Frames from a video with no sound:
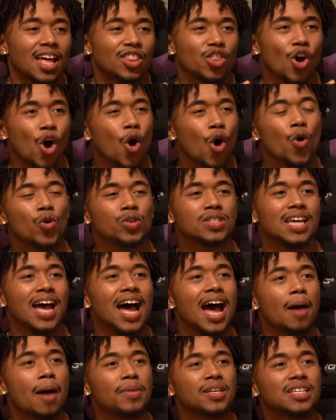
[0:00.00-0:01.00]
the whole
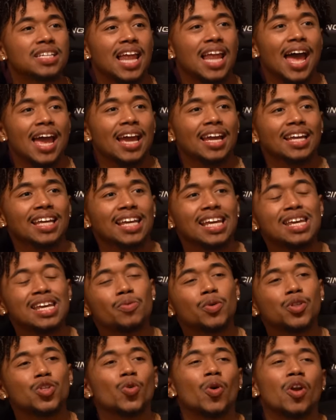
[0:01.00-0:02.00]
time is like he
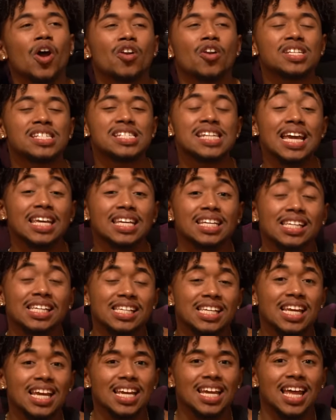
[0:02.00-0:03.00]
was doing all this snaky
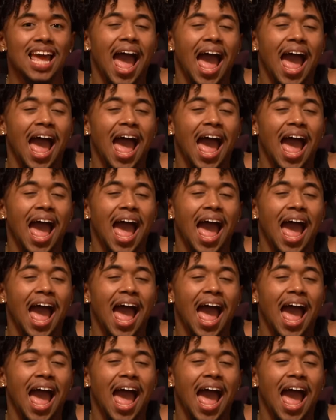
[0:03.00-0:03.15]
shit.